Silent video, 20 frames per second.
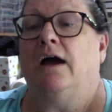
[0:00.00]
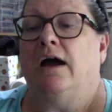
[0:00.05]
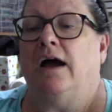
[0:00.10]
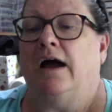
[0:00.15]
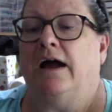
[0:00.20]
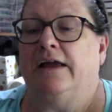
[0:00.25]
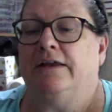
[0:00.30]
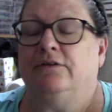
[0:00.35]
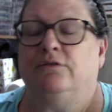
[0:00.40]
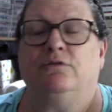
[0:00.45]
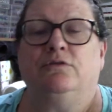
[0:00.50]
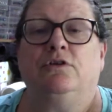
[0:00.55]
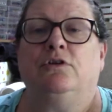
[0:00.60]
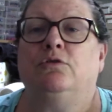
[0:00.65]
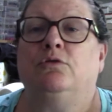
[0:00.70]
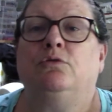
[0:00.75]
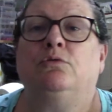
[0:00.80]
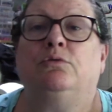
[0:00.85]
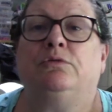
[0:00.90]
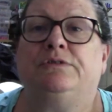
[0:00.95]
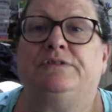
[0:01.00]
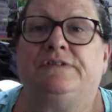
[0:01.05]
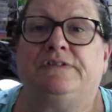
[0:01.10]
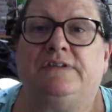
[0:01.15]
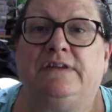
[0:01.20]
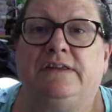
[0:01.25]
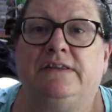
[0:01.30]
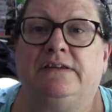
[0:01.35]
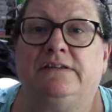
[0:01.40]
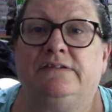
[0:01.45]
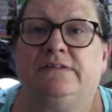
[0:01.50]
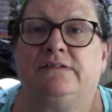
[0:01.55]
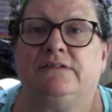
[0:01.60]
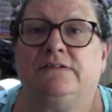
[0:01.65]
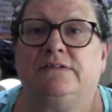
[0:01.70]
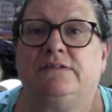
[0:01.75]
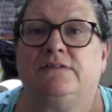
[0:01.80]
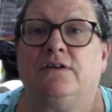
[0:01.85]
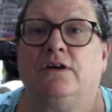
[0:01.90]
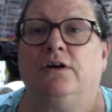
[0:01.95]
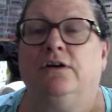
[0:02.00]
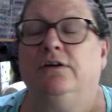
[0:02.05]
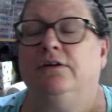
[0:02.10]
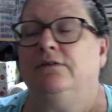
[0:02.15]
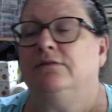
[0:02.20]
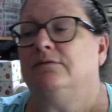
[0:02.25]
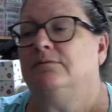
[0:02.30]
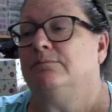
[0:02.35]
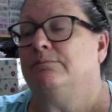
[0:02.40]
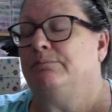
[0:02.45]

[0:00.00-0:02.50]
I don't know who will see this to start,